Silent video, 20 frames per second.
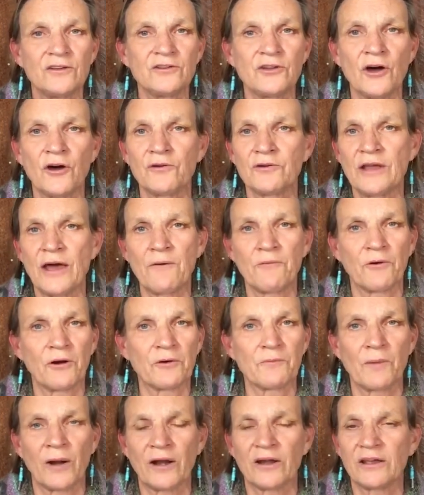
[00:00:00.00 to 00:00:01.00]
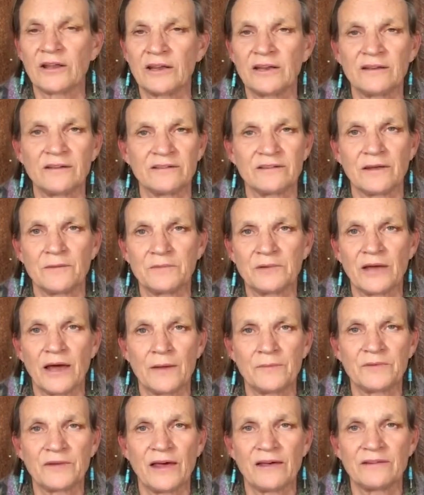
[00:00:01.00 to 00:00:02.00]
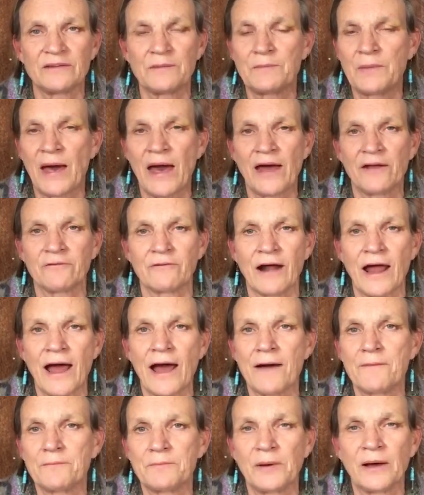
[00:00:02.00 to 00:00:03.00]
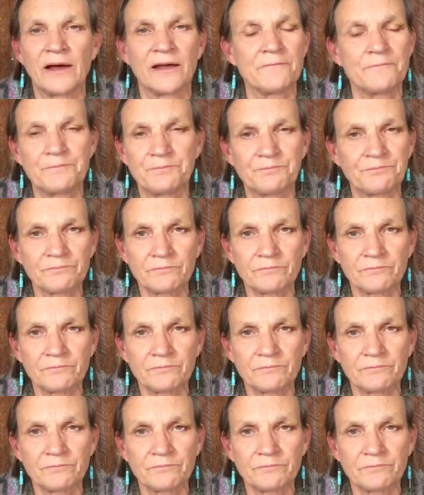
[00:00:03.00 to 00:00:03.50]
know network marketing sometimes has a bad rap, but